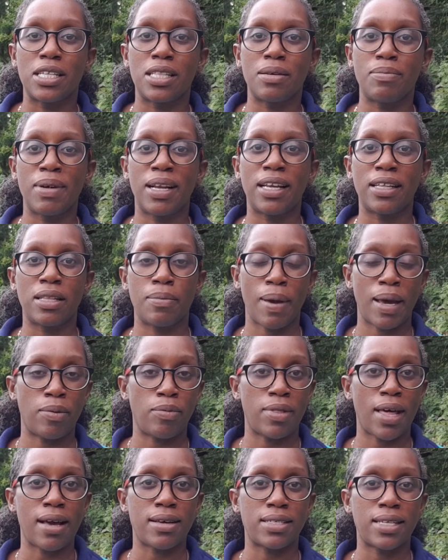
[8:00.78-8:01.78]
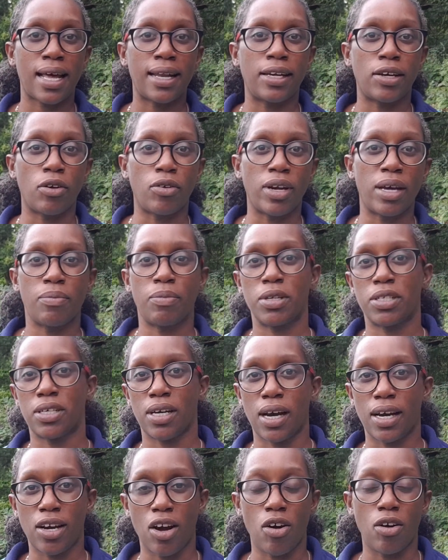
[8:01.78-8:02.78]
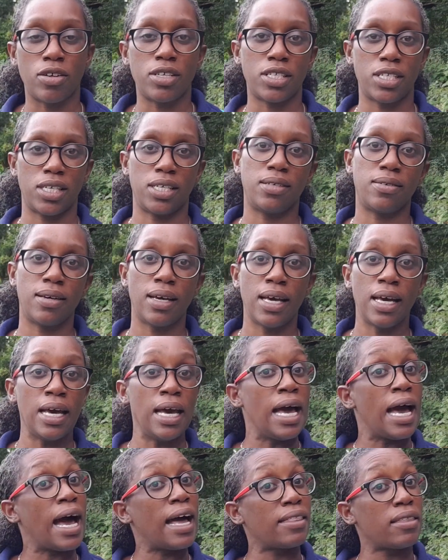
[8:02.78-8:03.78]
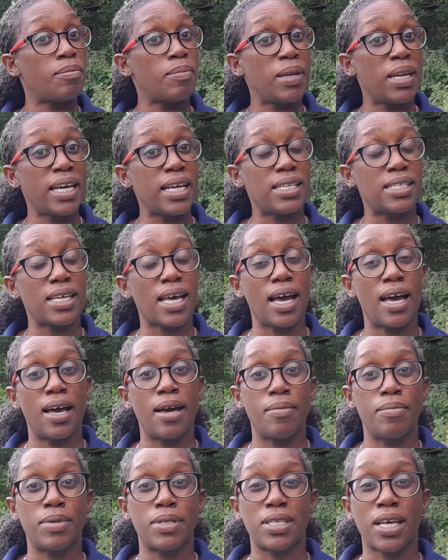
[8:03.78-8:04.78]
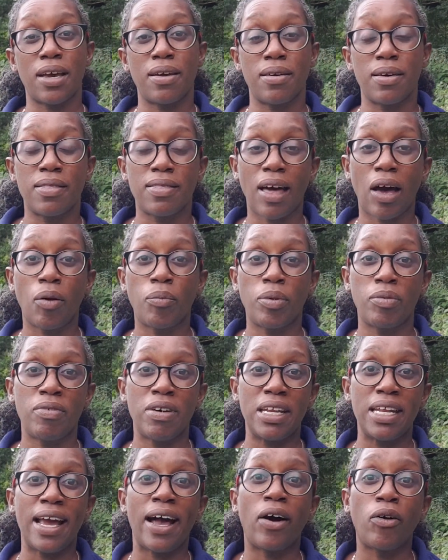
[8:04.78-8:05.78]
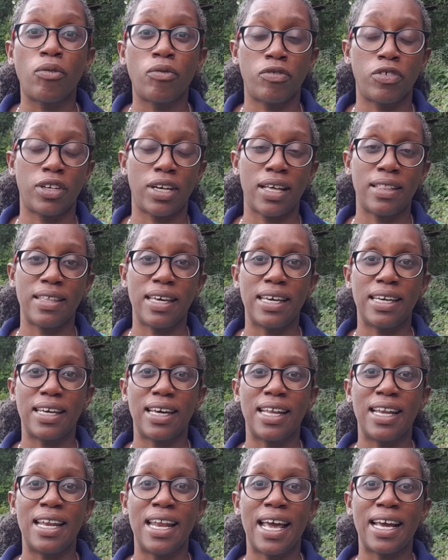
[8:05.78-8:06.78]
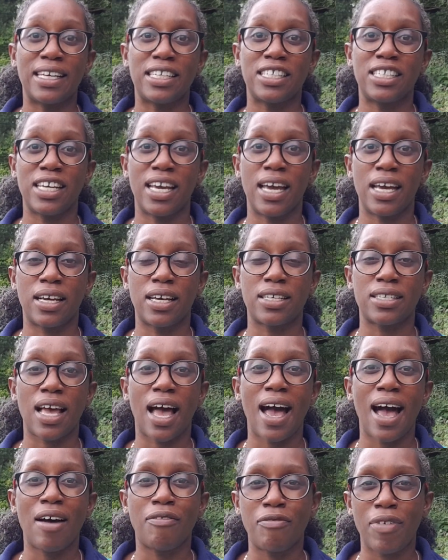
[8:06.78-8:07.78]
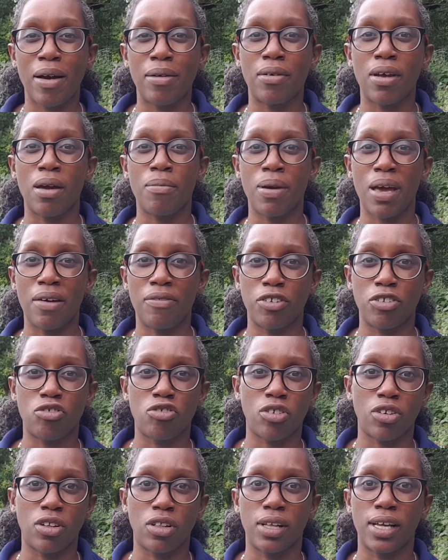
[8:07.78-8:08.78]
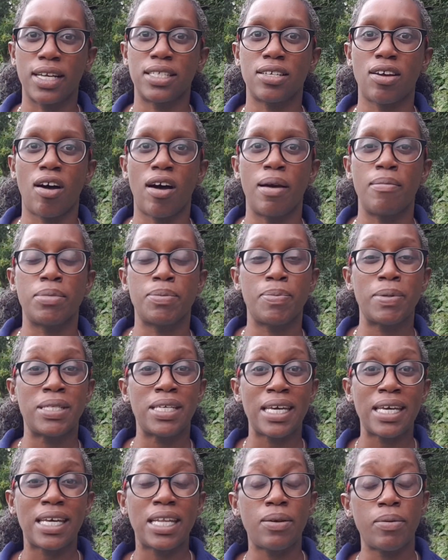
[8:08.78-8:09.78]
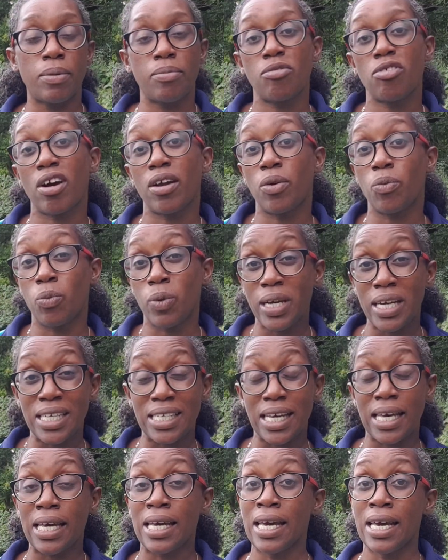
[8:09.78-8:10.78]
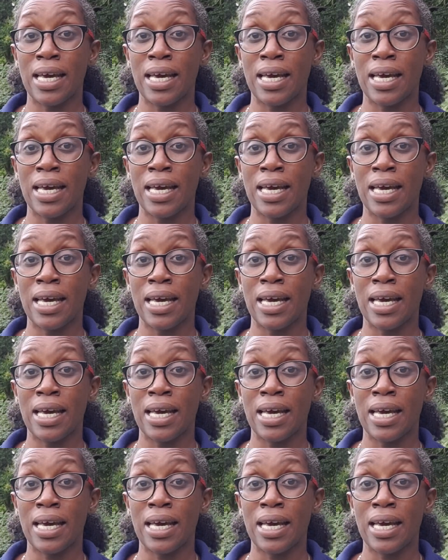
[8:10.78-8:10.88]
the middle of the bed without standing on it, which I can't do at the minute. So that will be really helpful, I think, next year, because I have found it a bit of a struggle at times, particularly when I'm trying to weed it.